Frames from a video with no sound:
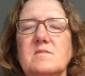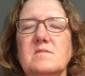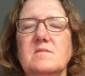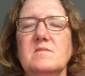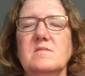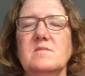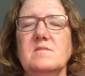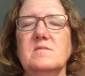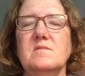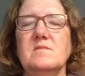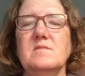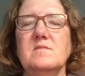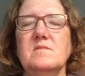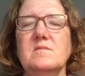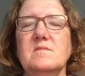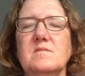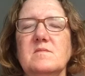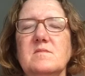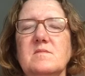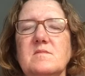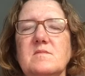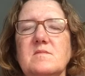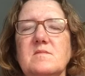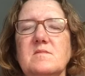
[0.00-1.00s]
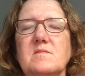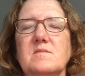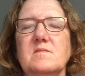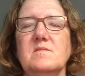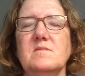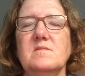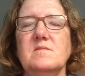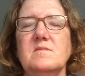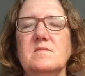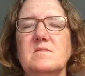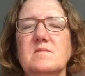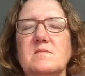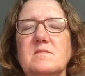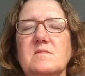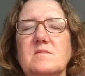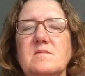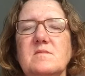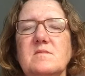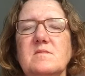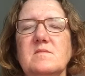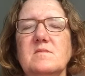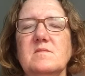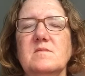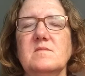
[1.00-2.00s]

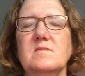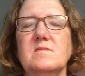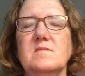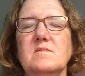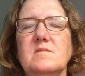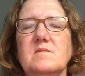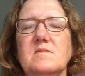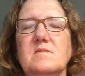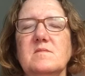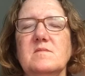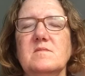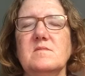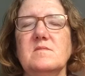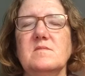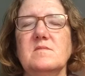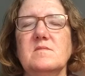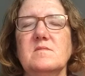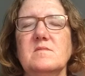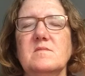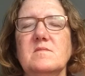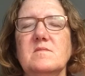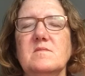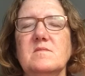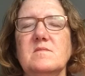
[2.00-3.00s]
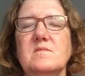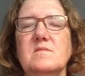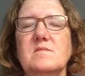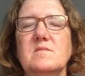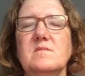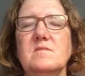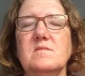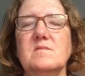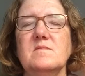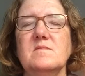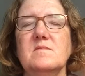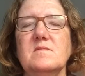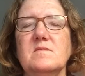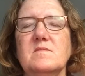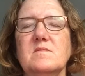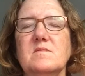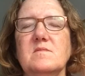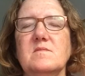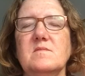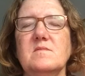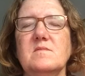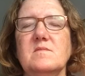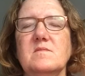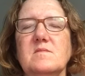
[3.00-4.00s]

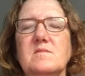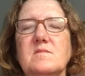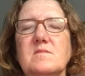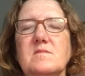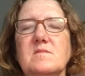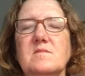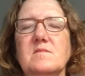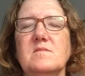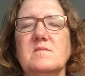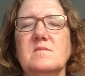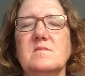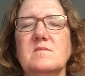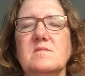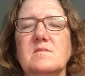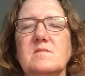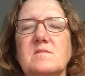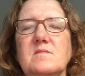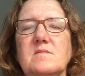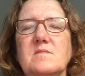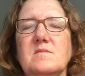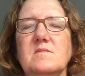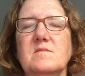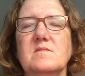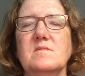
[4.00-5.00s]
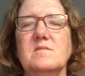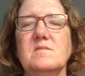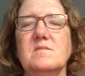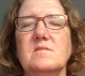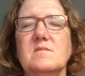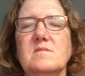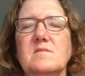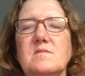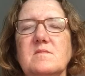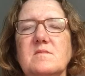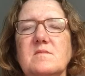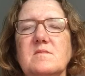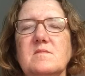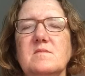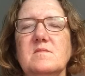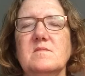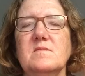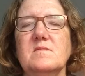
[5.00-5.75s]
[no speech]